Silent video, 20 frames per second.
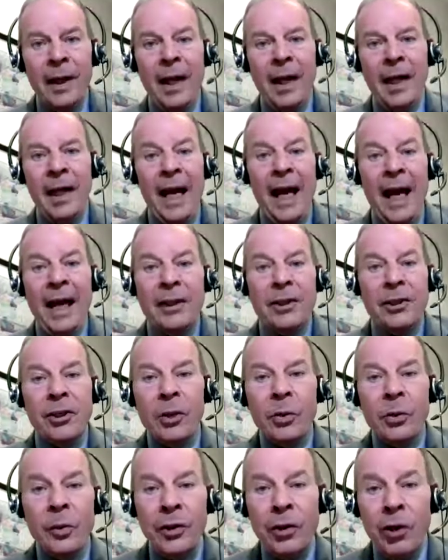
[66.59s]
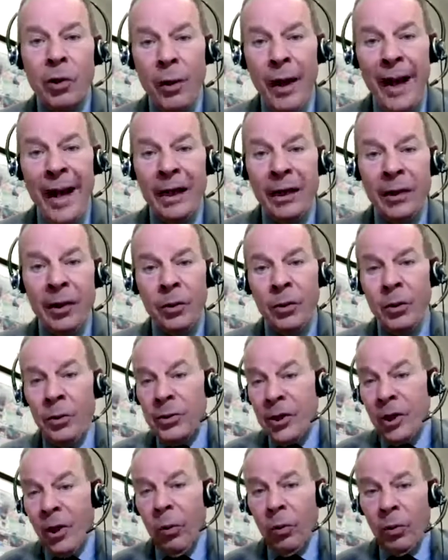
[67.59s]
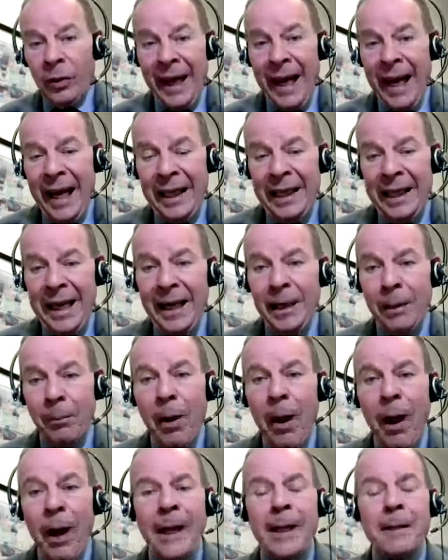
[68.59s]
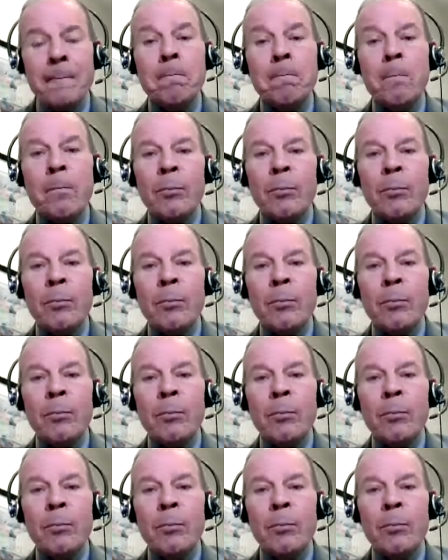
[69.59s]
And it had to do with Greg, who's an old candidate of mine.